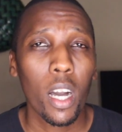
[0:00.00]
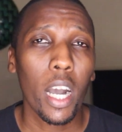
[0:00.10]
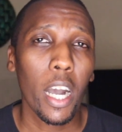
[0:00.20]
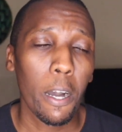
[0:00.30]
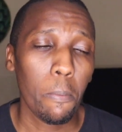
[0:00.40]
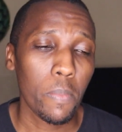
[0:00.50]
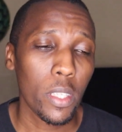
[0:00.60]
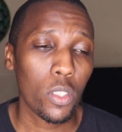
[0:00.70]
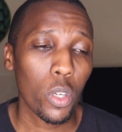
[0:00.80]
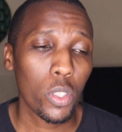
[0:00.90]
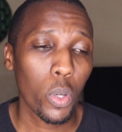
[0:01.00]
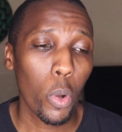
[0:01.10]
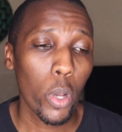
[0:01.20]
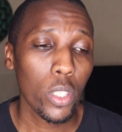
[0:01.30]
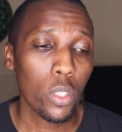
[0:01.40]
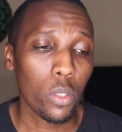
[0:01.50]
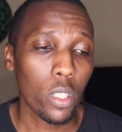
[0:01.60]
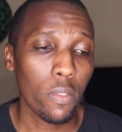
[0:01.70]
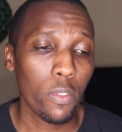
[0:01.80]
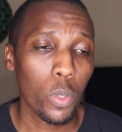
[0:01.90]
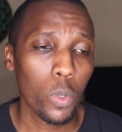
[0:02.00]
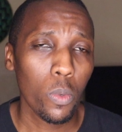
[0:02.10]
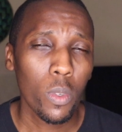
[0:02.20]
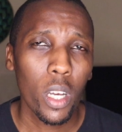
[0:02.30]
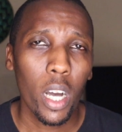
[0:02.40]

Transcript: It's also going to give you